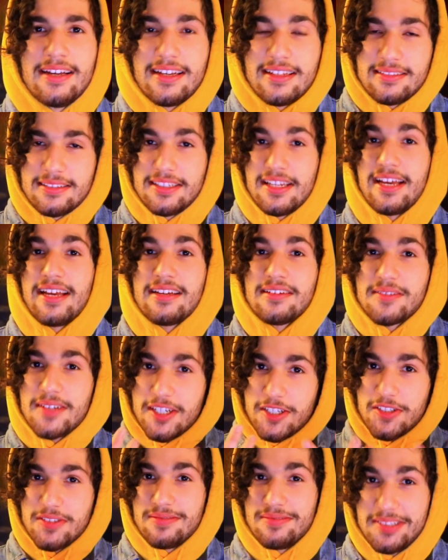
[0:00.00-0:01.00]
And today
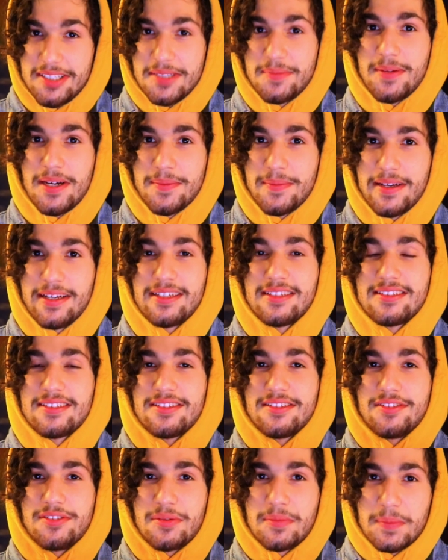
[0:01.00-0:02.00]
I did my
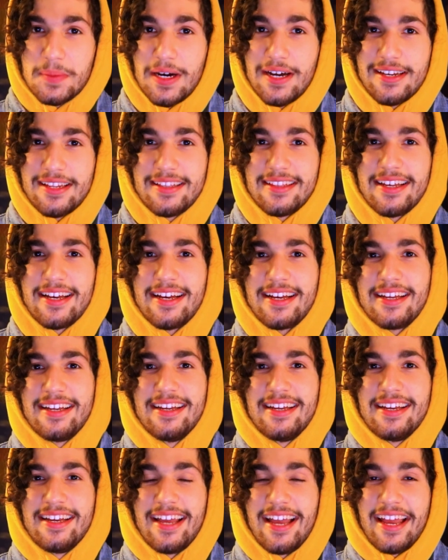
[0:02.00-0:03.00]
best to embody that,
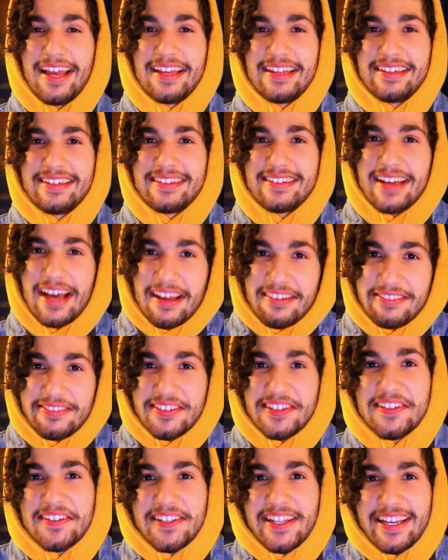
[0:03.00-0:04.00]
and I
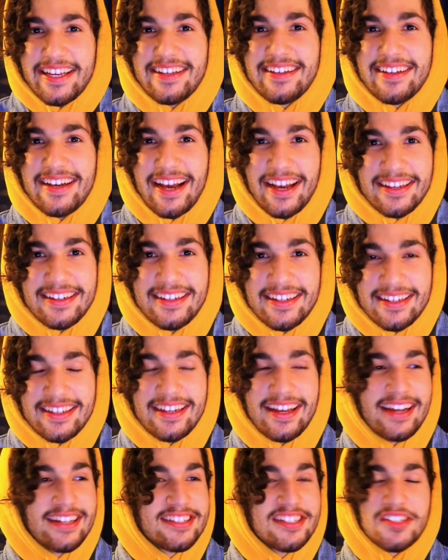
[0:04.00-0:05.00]
feel like I
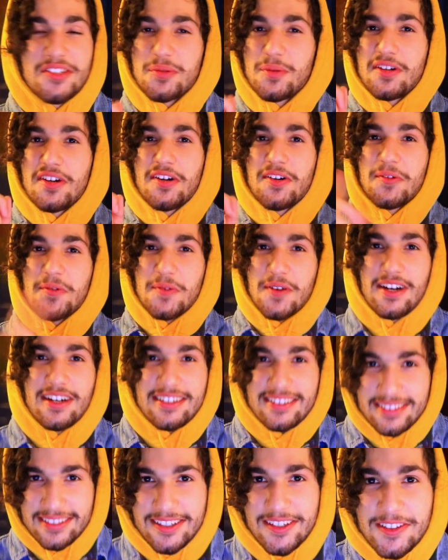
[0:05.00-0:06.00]
did. I just went on a
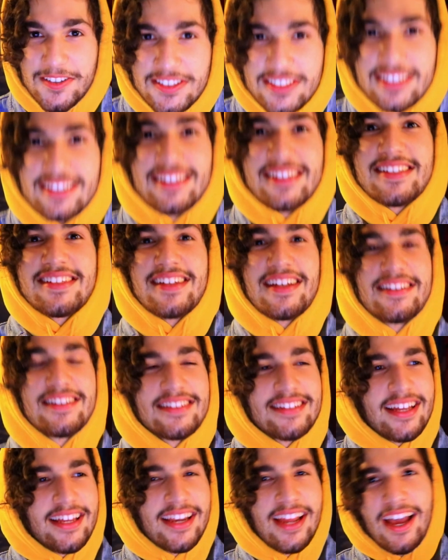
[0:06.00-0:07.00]
walk to go see the
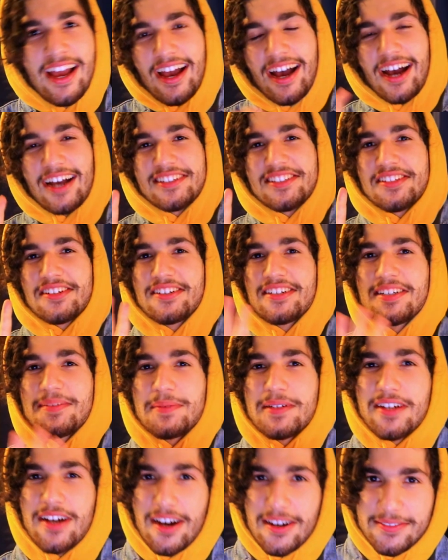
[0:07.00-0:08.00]
sunset. I started up
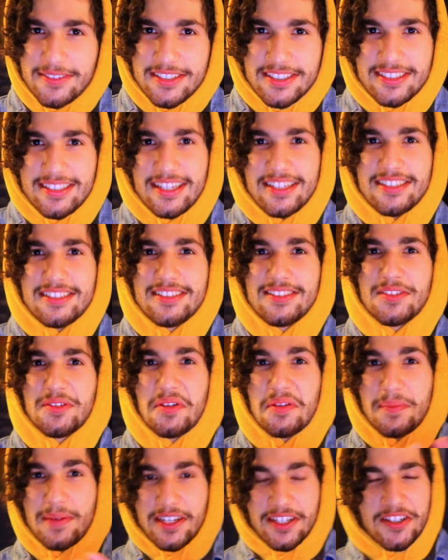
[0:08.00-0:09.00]
with conversations
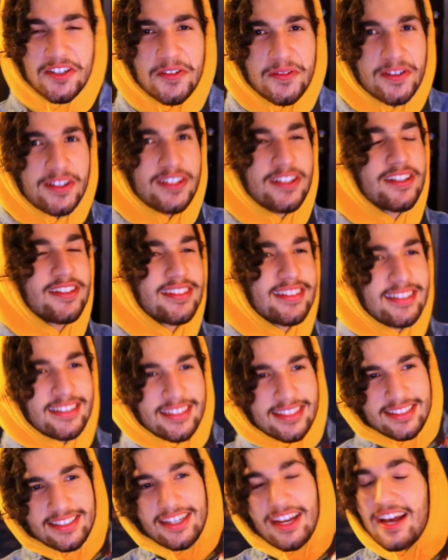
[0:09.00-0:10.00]
with my coworkers and
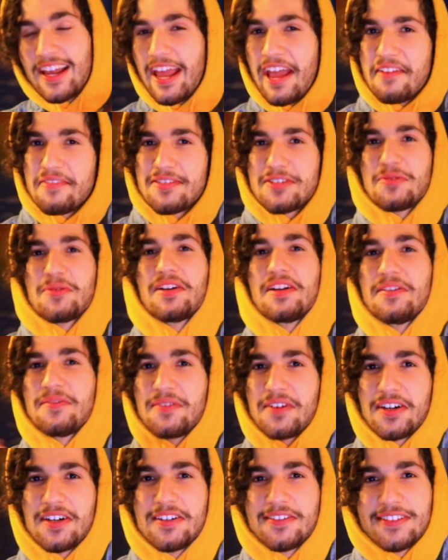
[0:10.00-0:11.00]
just got everyone
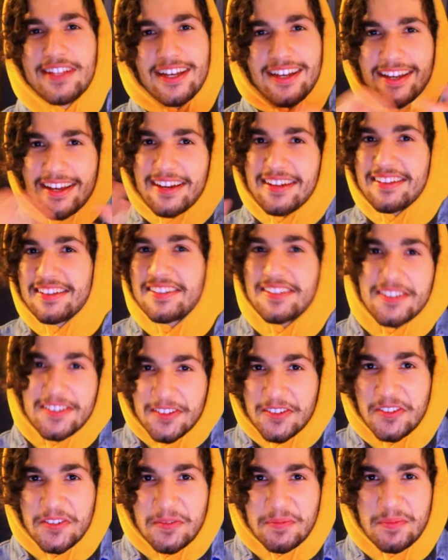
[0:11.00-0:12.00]
involved on a little
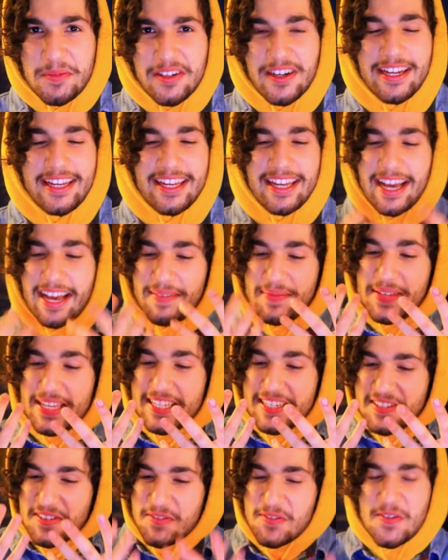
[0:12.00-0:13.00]
group prank. I'm
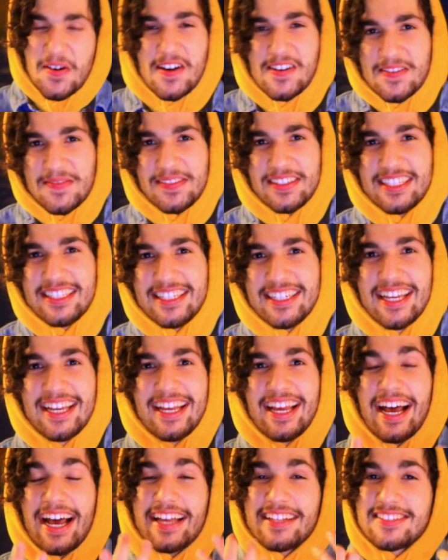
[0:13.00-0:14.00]
eating watermelon.
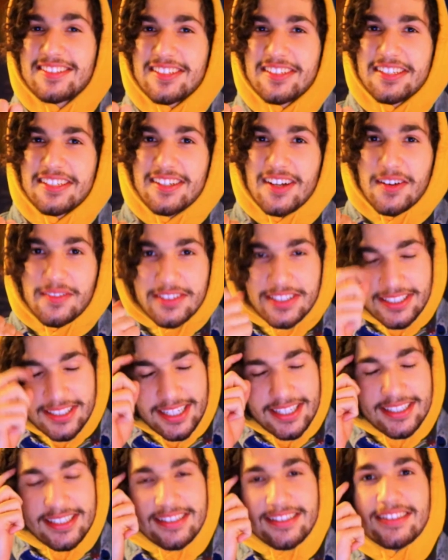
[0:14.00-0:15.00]
I started
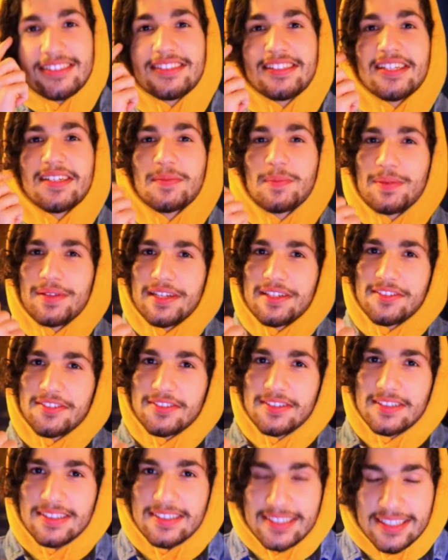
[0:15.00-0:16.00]
conversations and set up plans
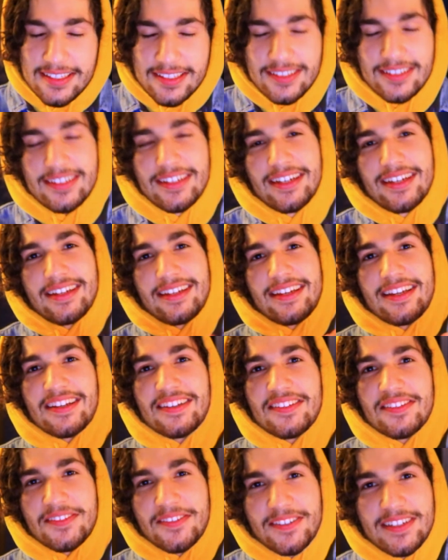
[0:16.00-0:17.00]
for dinner
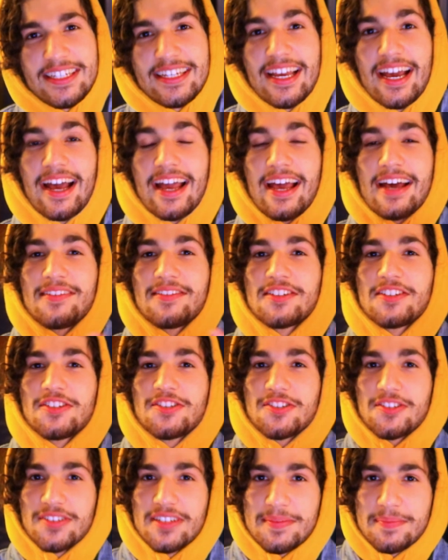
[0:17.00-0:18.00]
next week. I have a
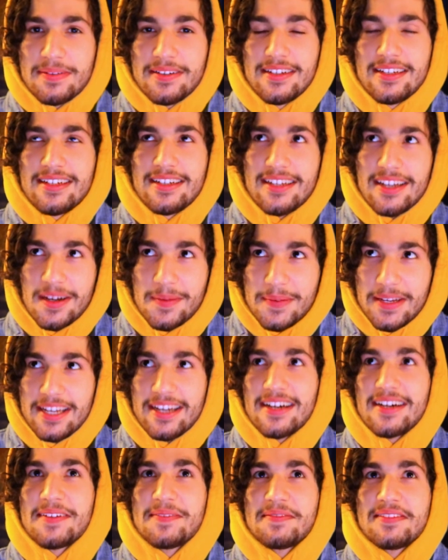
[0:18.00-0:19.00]
trip coming
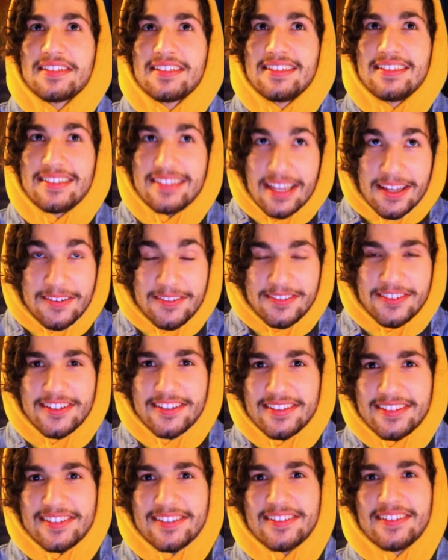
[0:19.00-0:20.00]
up to Denver
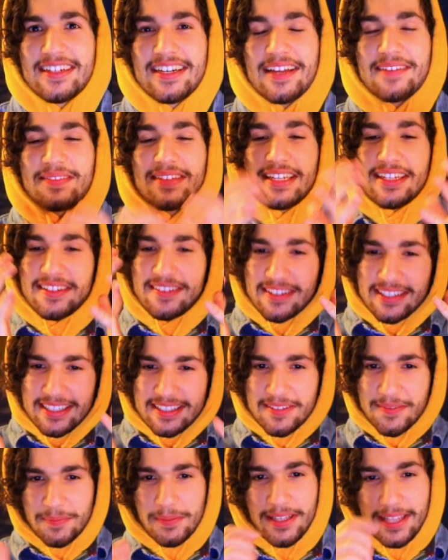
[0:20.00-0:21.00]
soon, and I'm getting ready
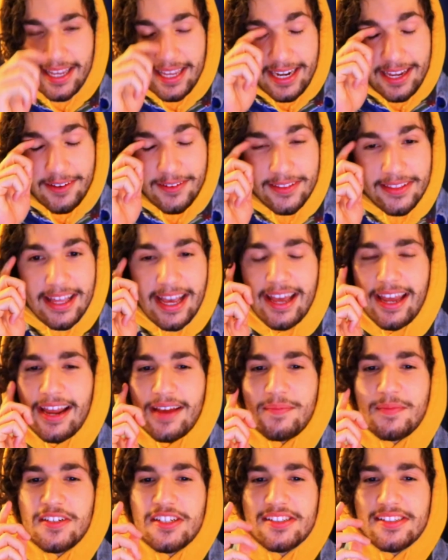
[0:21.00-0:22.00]
to plan out that.
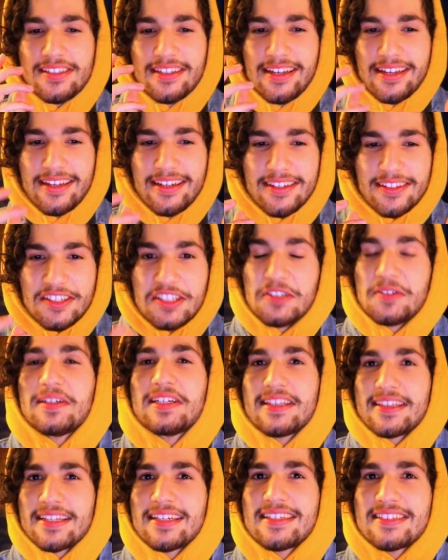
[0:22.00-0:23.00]
I'm just
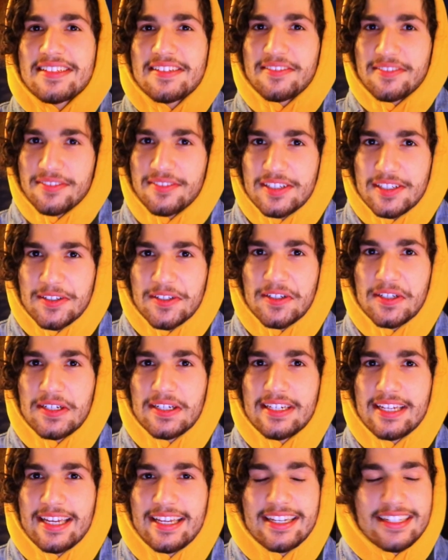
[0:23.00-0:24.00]
doing things that feel
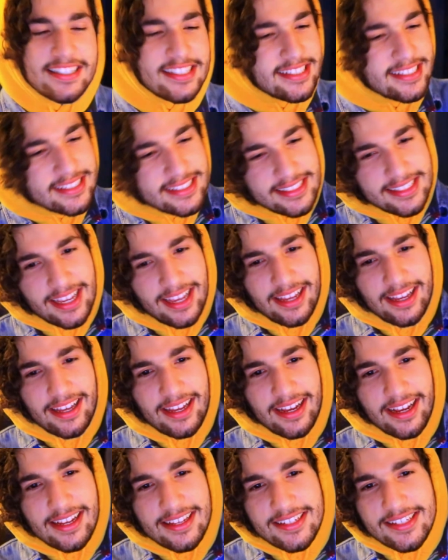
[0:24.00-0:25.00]
good, and it's just
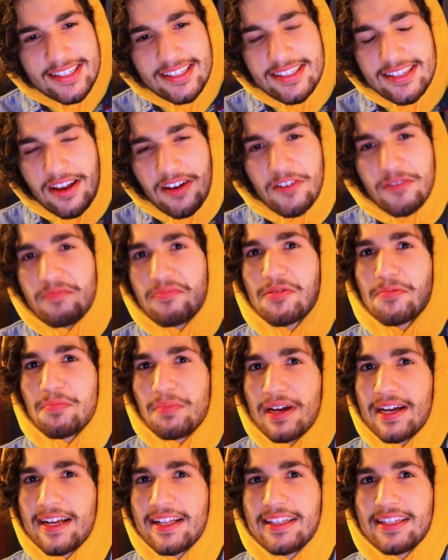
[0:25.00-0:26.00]
a
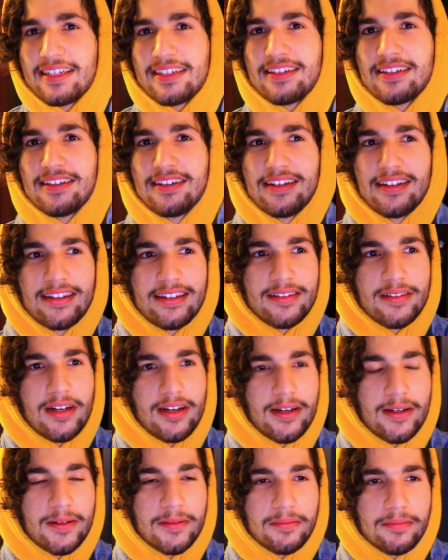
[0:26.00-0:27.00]
self-propelling
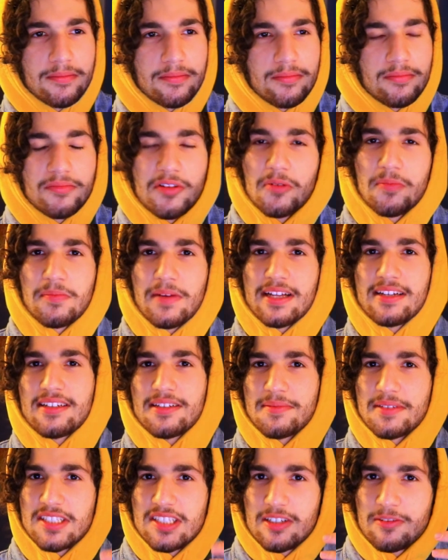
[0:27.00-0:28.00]

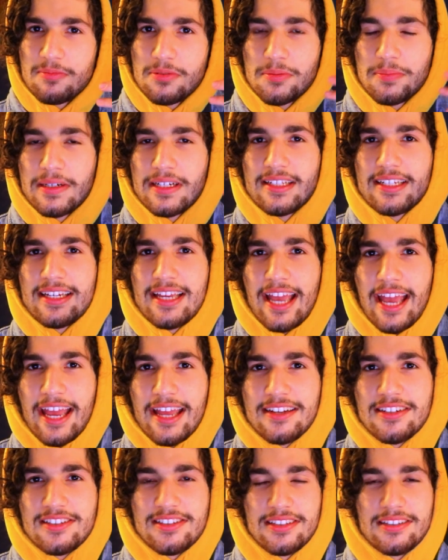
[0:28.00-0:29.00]
momentum, a self-propelling
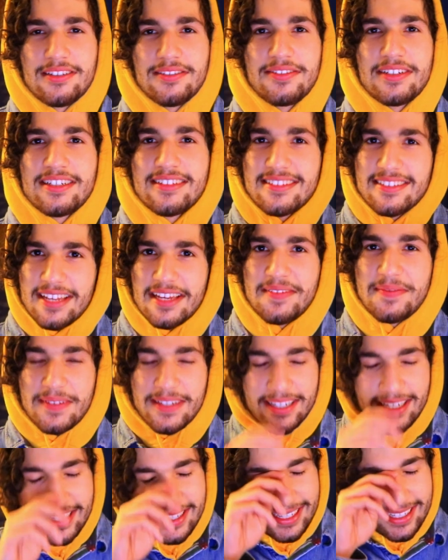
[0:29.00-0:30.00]
engine of
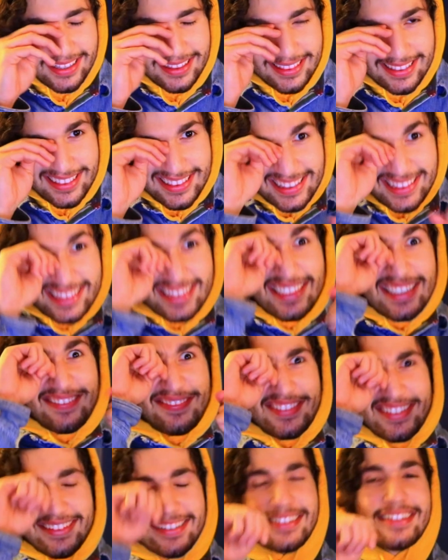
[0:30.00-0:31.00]
excitement, and I
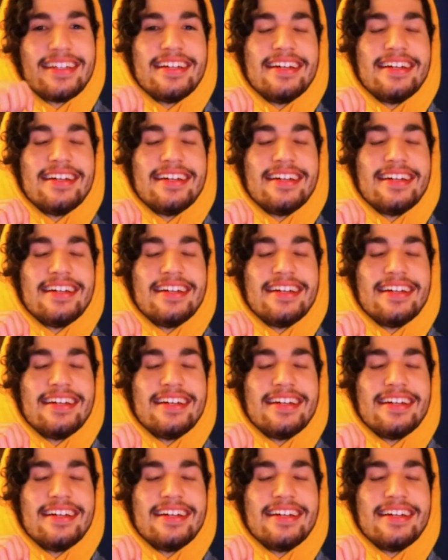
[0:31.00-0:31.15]
love it.